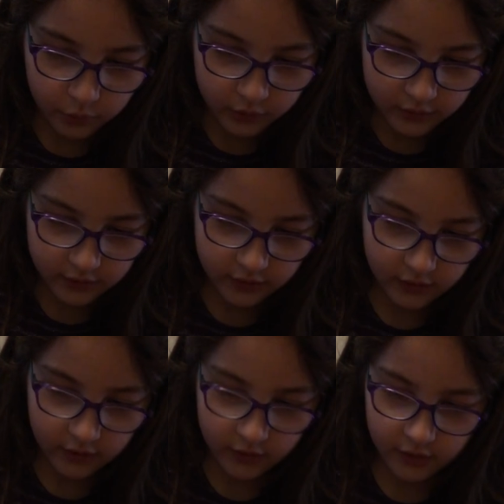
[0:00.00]
What
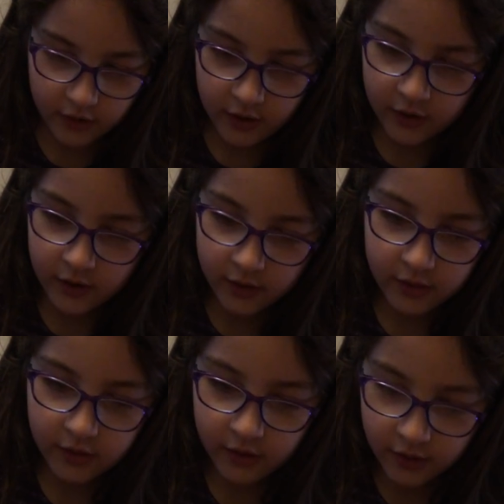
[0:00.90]
is in it?
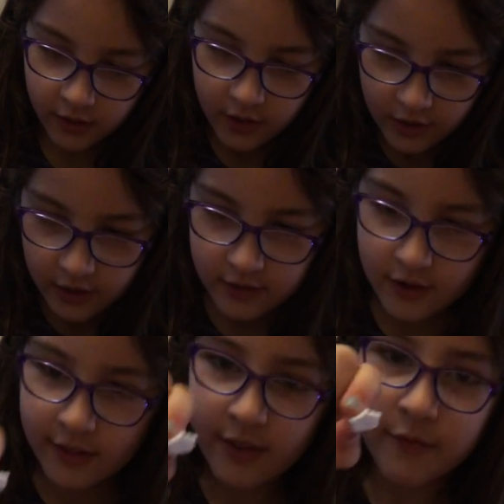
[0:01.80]

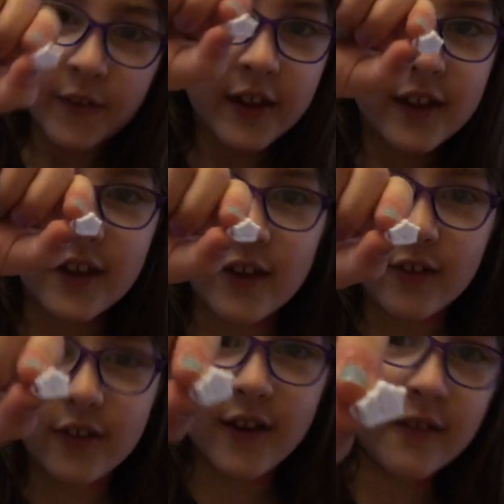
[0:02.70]
It's this really
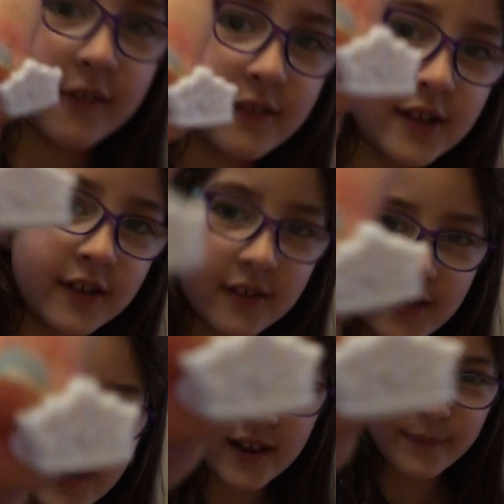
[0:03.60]
cute
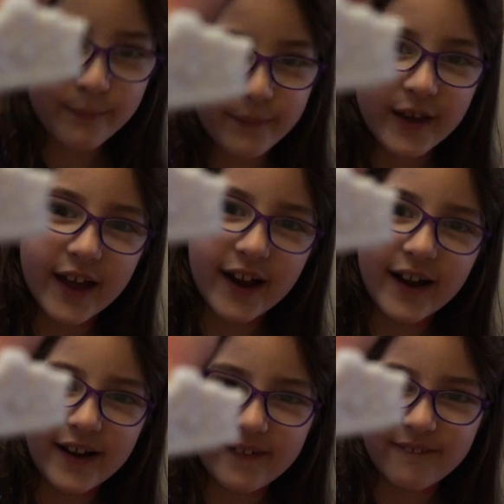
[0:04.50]
clip.
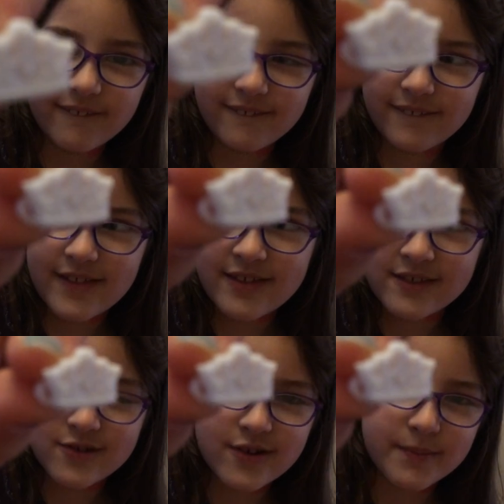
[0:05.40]

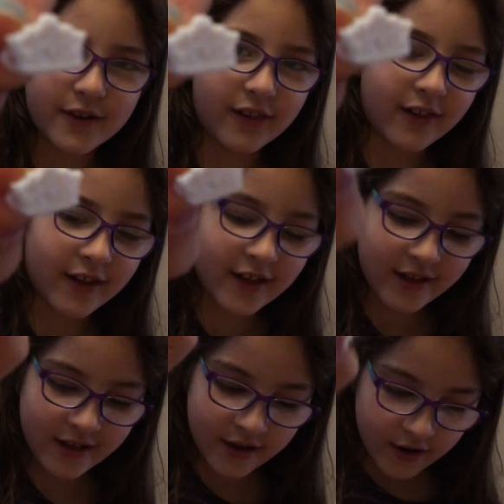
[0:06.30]
It's adorable.
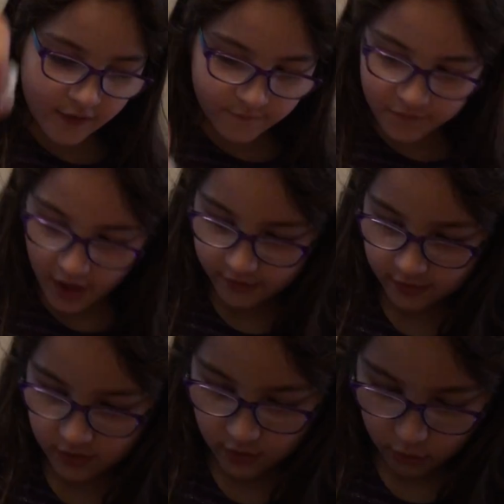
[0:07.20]

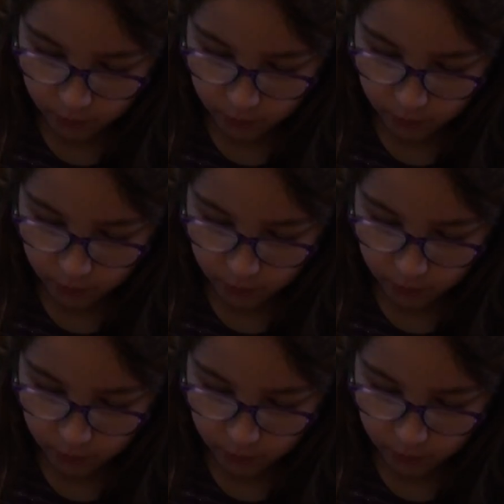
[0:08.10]
First